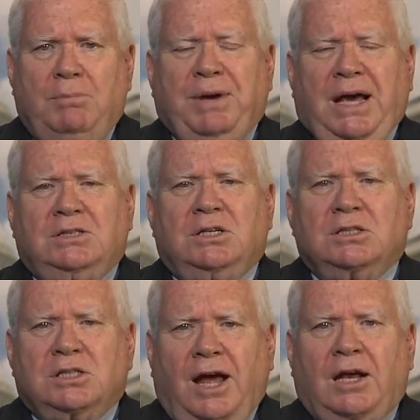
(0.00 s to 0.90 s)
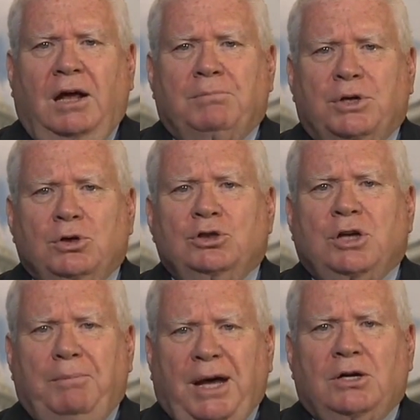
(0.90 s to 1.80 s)
basis that can produce a
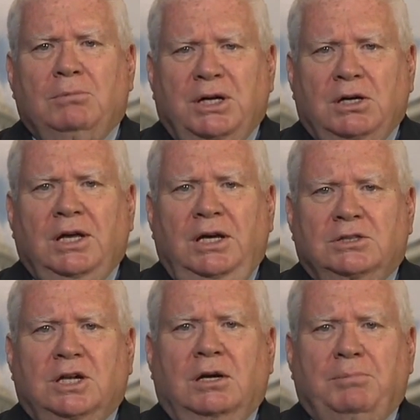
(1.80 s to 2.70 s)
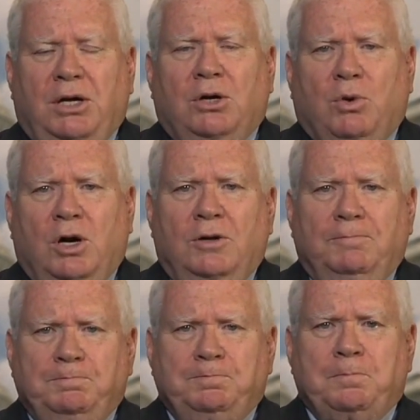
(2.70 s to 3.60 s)
better Middle East and a better world.
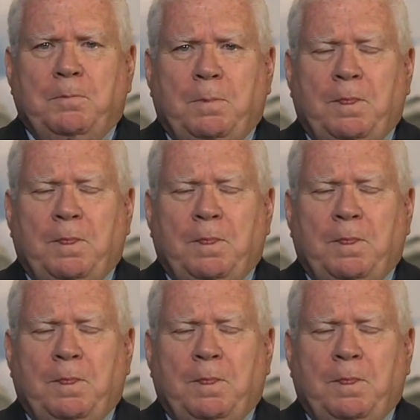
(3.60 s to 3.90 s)
Well,